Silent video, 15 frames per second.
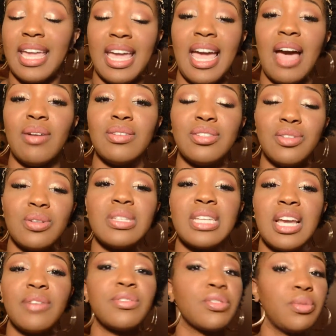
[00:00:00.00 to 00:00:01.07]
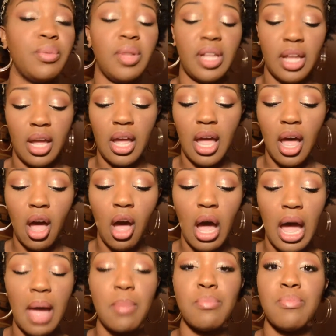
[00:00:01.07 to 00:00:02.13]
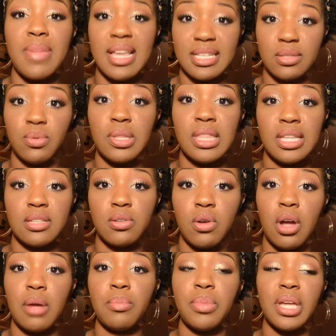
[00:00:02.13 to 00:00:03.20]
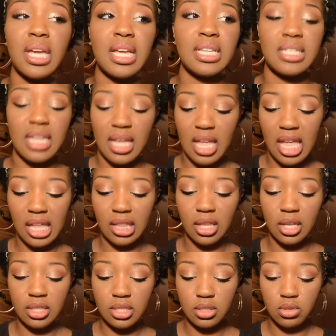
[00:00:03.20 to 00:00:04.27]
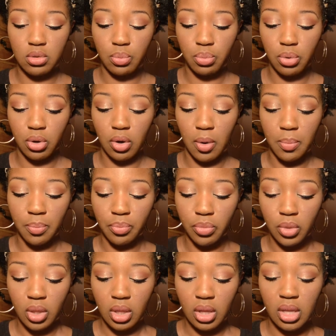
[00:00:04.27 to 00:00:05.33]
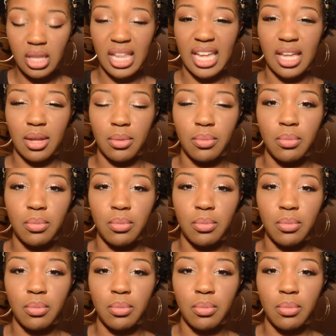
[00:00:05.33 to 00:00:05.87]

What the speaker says: I was so scared of going to look like a hot mess with this on because it looks super light.